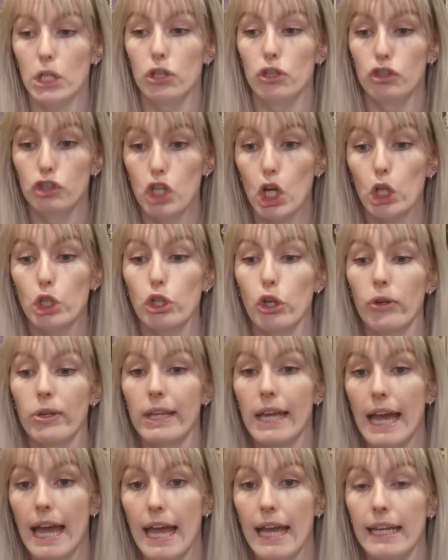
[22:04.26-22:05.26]
not
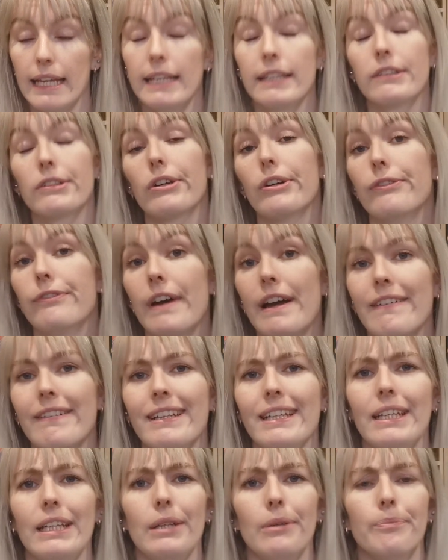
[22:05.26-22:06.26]
okay. He's got a
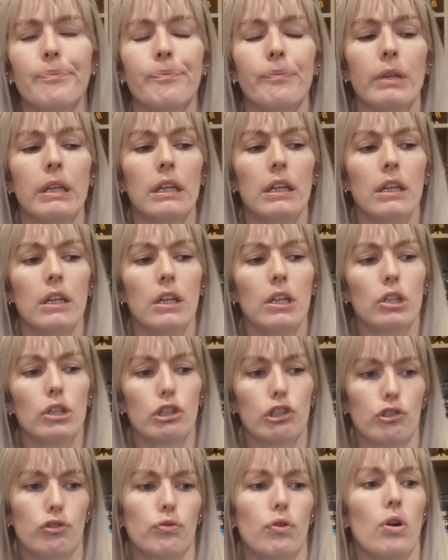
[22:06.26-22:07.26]
very
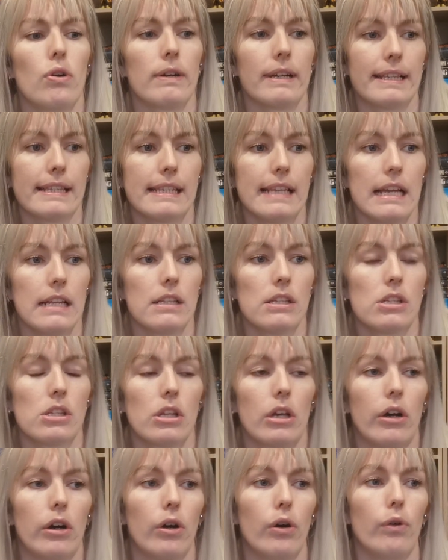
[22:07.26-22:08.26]
strong
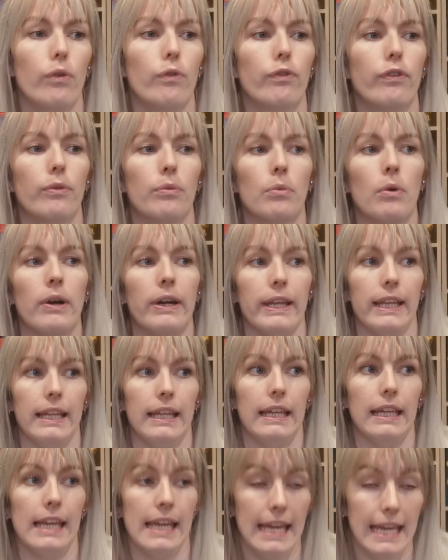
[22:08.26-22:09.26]
sense of what
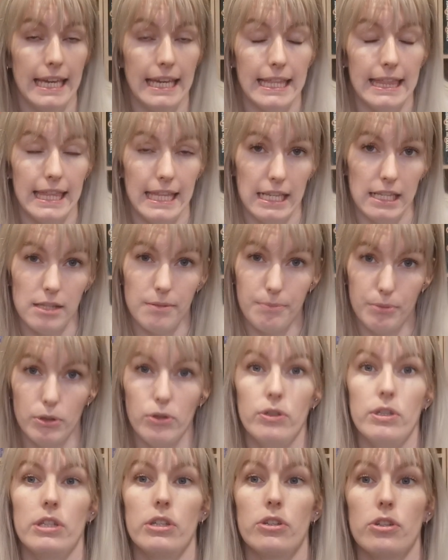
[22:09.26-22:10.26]
he thinks
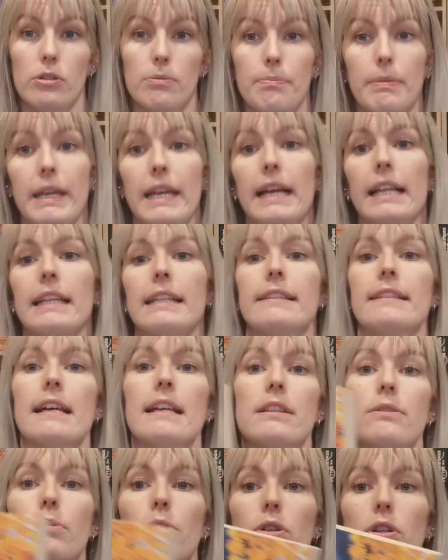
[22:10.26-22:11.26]
beauty should be. At least
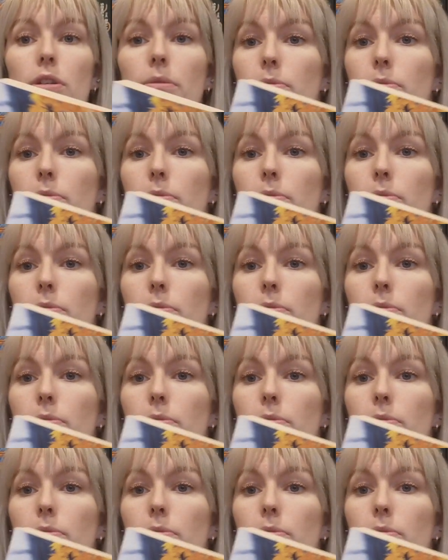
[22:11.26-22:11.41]
that's what